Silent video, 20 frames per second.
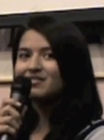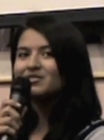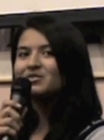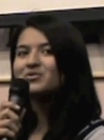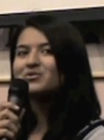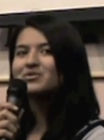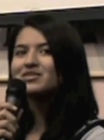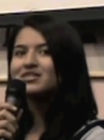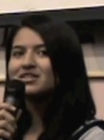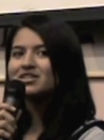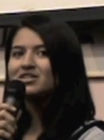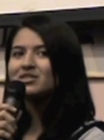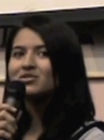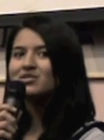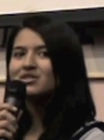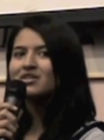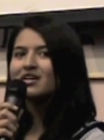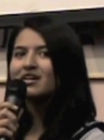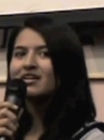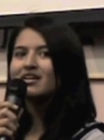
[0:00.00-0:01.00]
of schools in
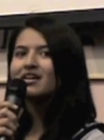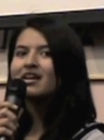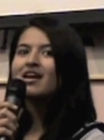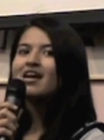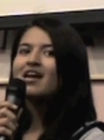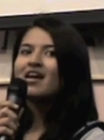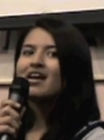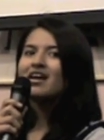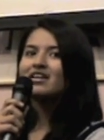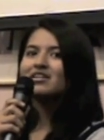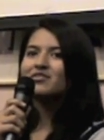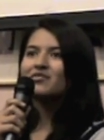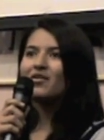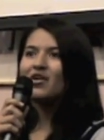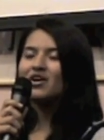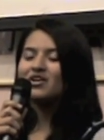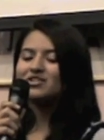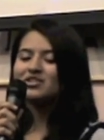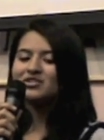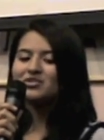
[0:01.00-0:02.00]
Tucson as
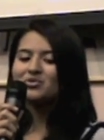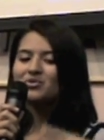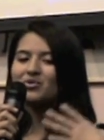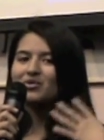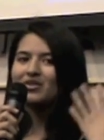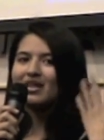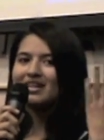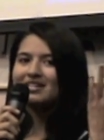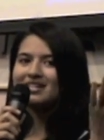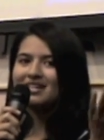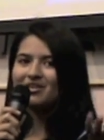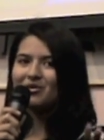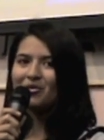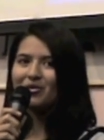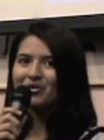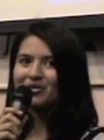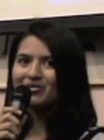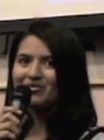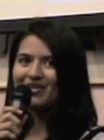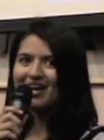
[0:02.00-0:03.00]
far as a school that's in
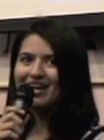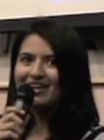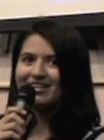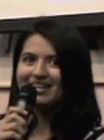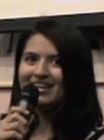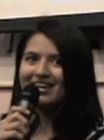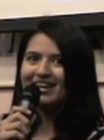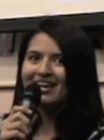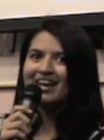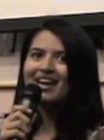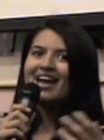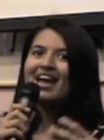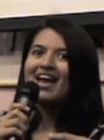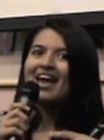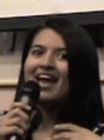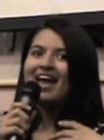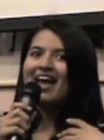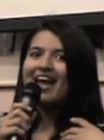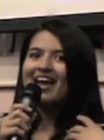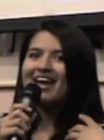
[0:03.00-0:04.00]
Oro Valley
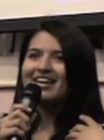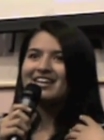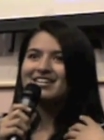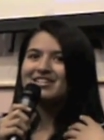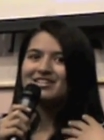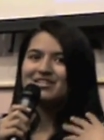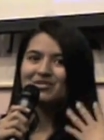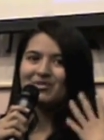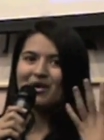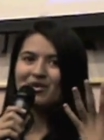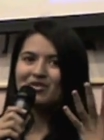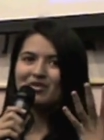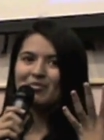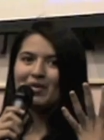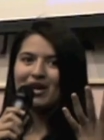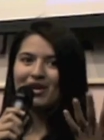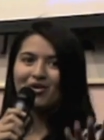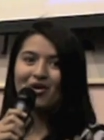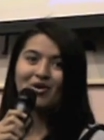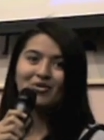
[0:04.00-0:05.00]
and is surrounded
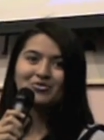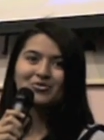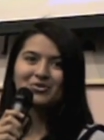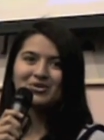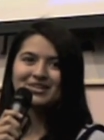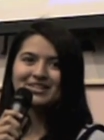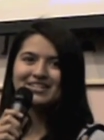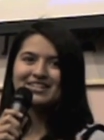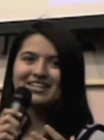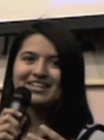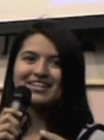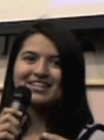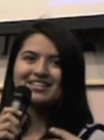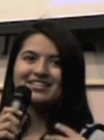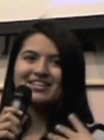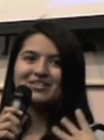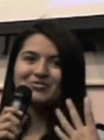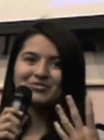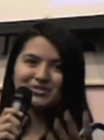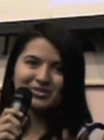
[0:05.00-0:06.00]
by golf
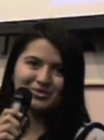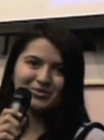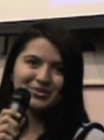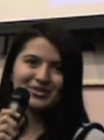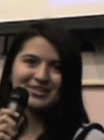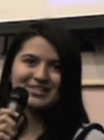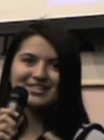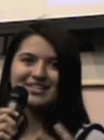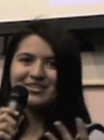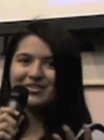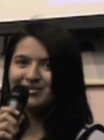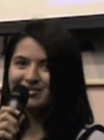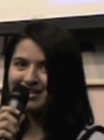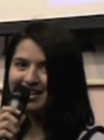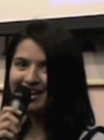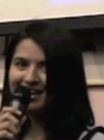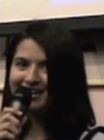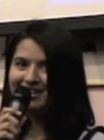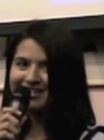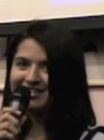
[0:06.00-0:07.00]
courses and resorts and
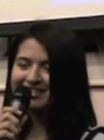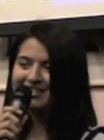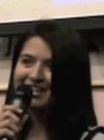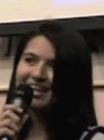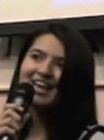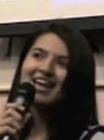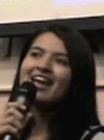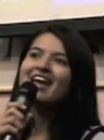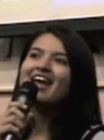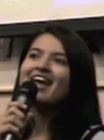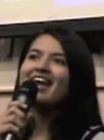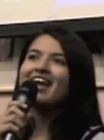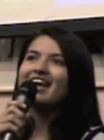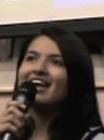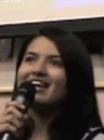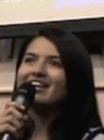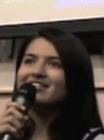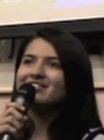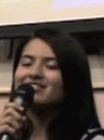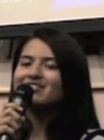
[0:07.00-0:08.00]
hotels
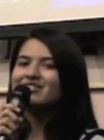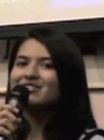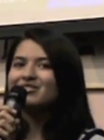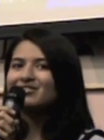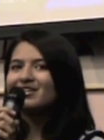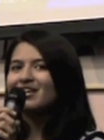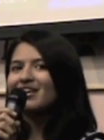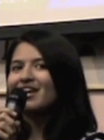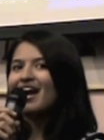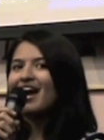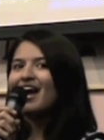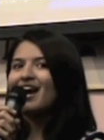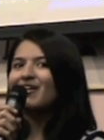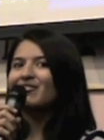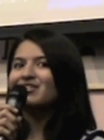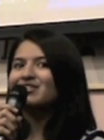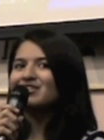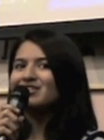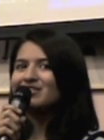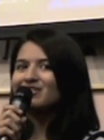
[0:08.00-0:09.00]
and Tucson High,
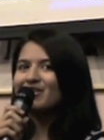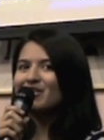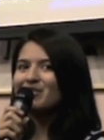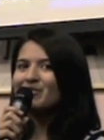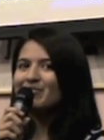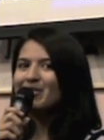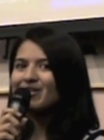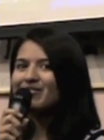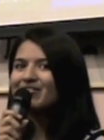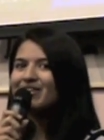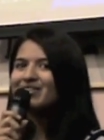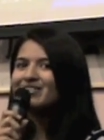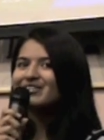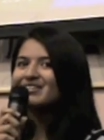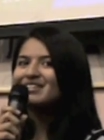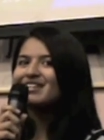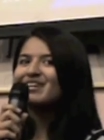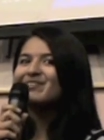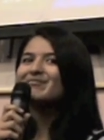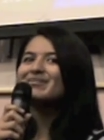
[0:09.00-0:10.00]
which is surrounded by
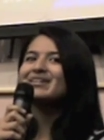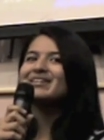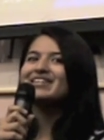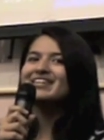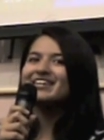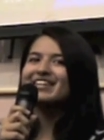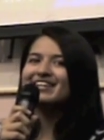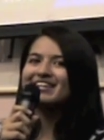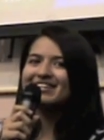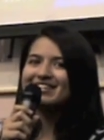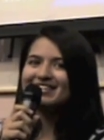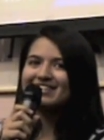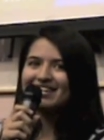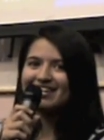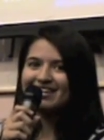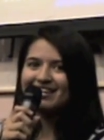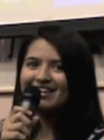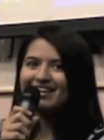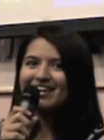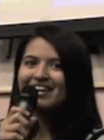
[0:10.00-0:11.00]
federal state buildings
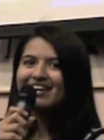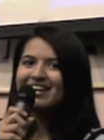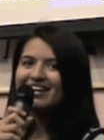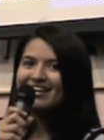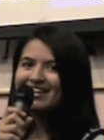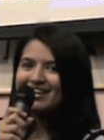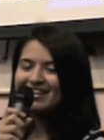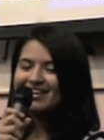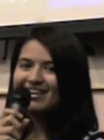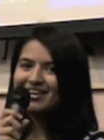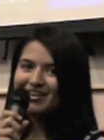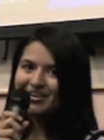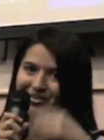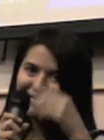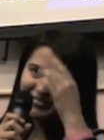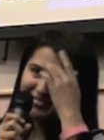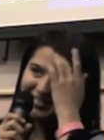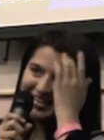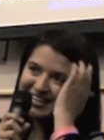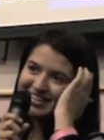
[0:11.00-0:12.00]
and you
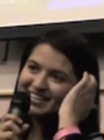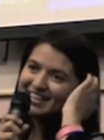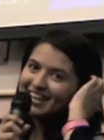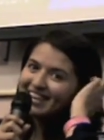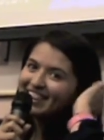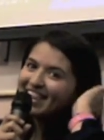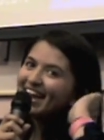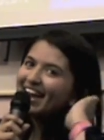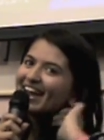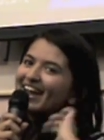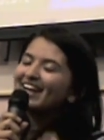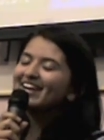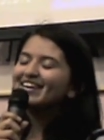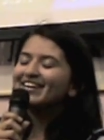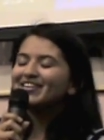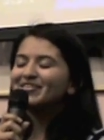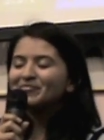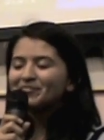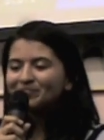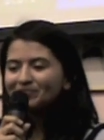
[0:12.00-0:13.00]
know things like that.
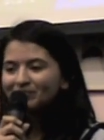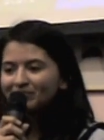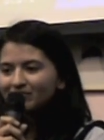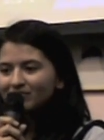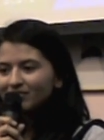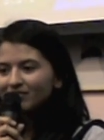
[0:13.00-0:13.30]
And